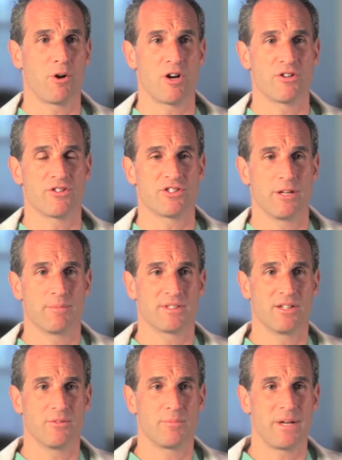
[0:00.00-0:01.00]
partnership.
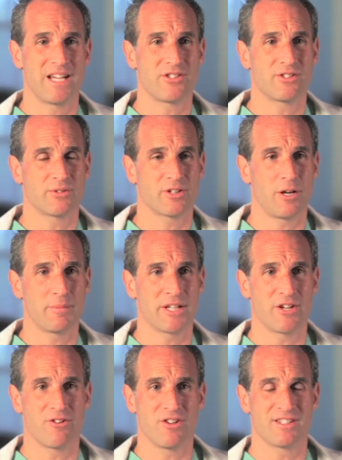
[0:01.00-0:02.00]
So the patients who come
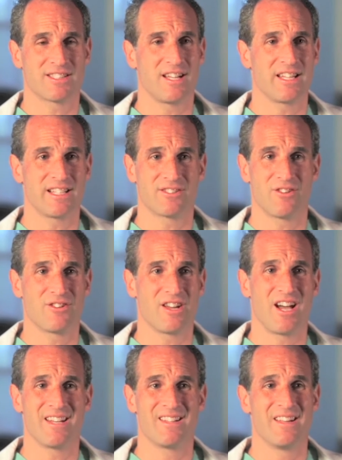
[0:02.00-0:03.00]
here on studies are
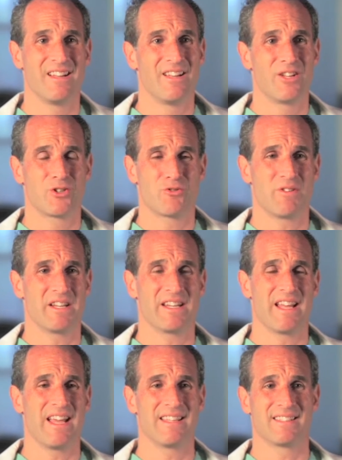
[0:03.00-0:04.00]
not treated
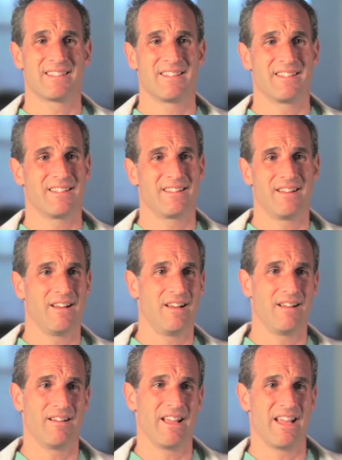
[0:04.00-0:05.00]
as
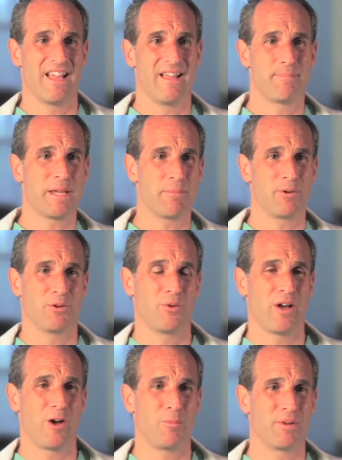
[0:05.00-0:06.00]
people who
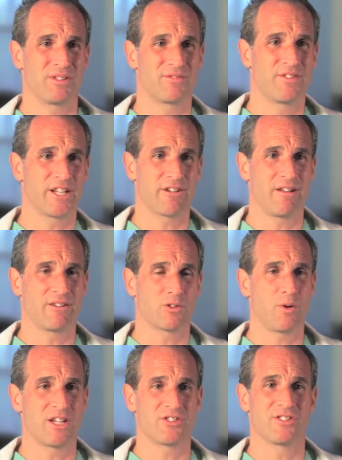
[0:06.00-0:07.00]
help us figure out
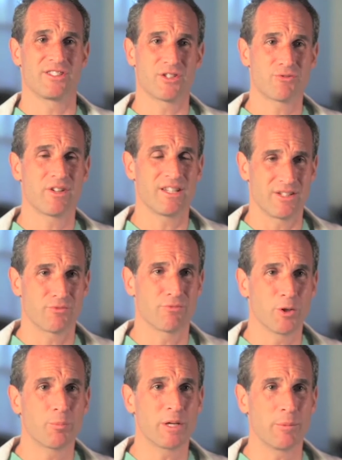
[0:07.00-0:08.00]
questions. They're treated as
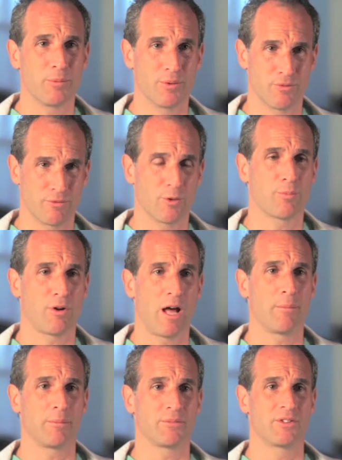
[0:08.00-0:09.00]
real people with real
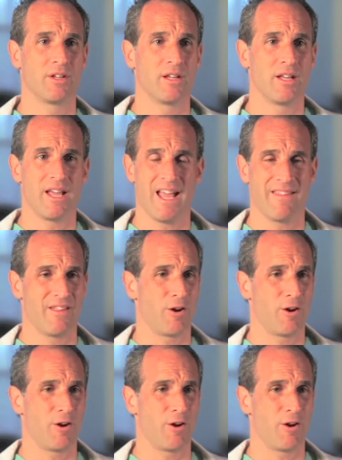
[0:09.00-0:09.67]
problems, and